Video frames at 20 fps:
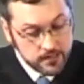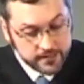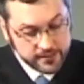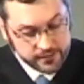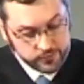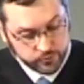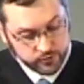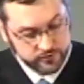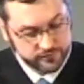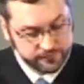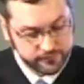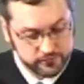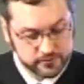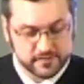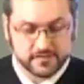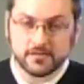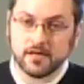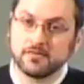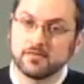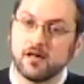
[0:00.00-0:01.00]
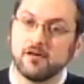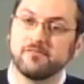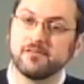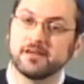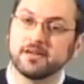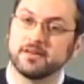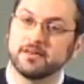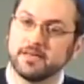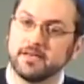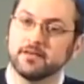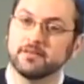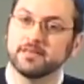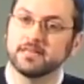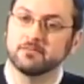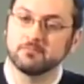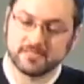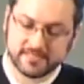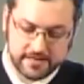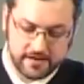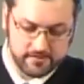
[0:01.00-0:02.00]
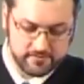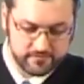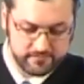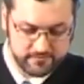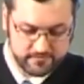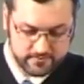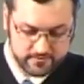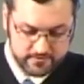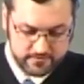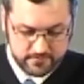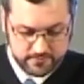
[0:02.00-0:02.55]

He worked first on loving and healing himself.